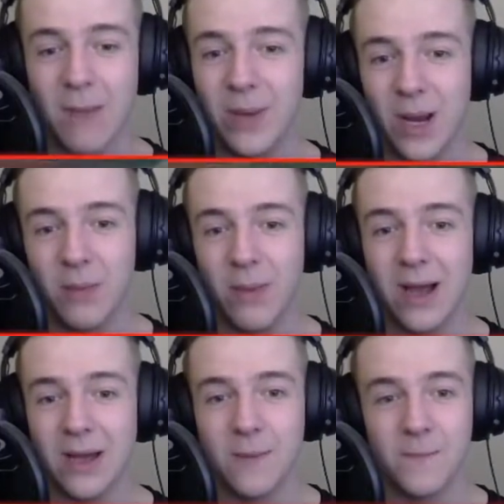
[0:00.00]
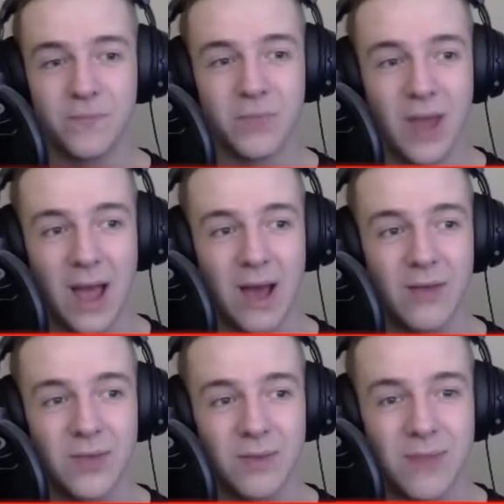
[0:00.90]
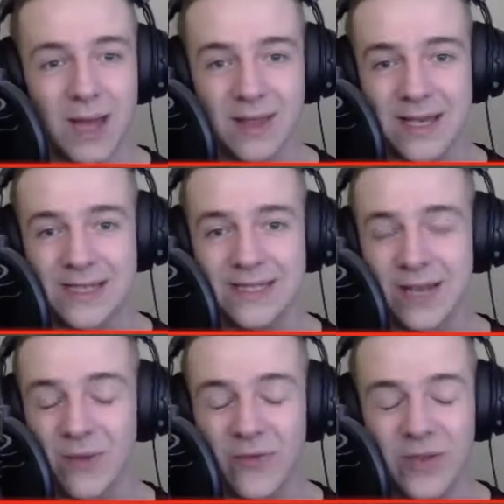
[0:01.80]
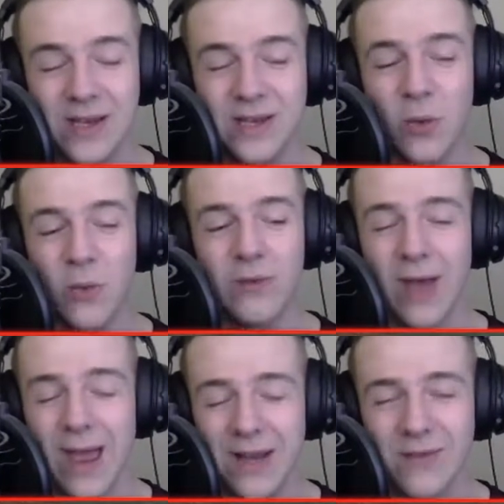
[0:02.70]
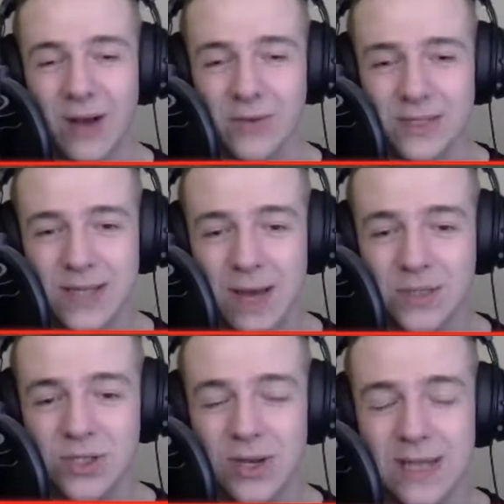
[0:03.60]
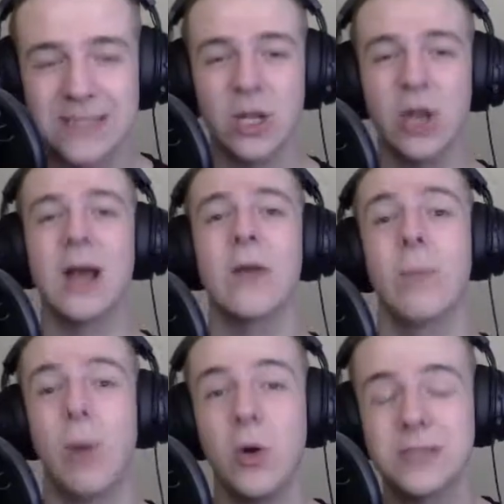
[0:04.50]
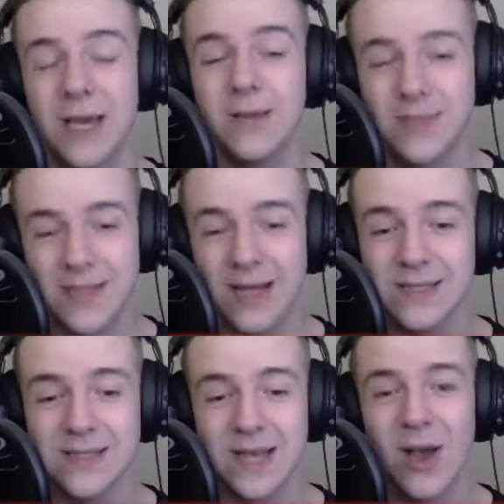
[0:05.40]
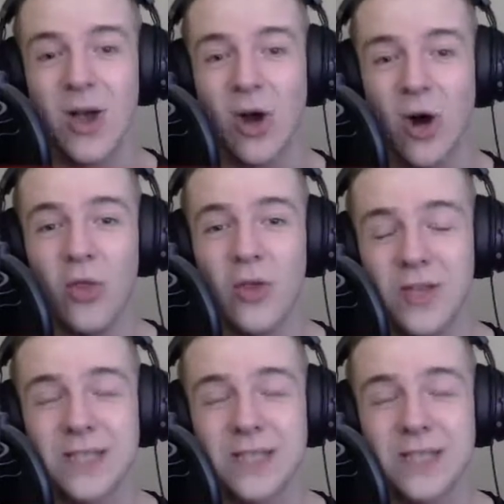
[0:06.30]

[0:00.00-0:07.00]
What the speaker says: at the back, and that is a defeat with 8,000 damage. So let's look at the post-game stats on this